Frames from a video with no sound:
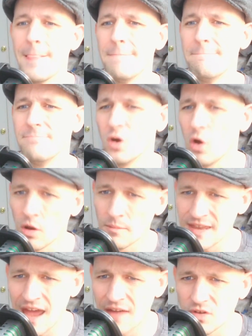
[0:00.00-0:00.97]
But all
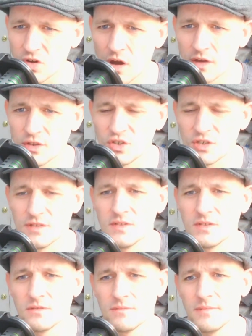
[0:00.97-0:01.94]
men have a
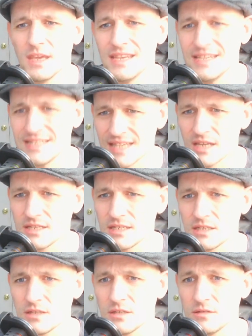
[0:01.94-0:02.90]
conscience. And he
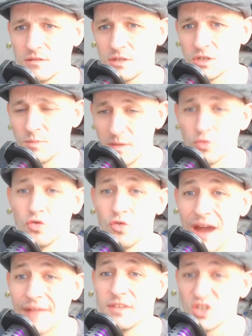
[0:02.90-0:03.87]
says to people who
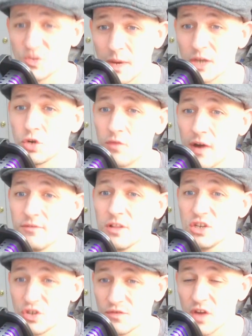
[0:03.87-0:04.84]
have the special
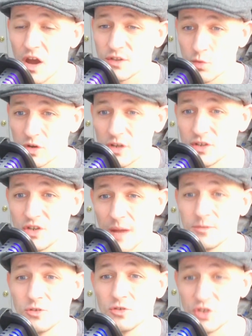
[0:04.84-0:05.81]
revelation of God's word in
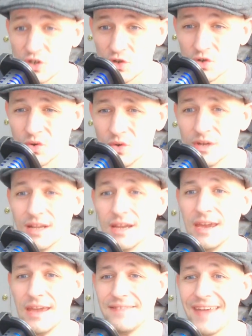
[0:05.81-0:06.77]
chapter 2
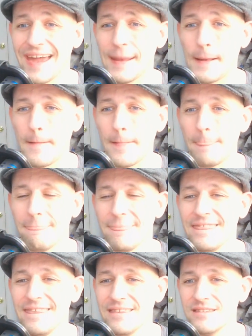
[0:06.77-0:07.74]
that
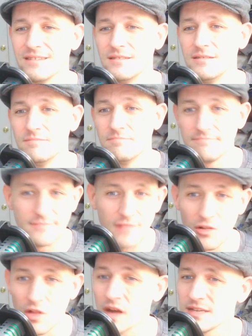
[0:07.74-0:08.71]

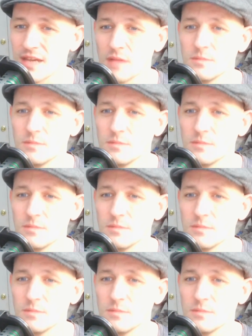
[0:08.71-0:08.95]
a lot of times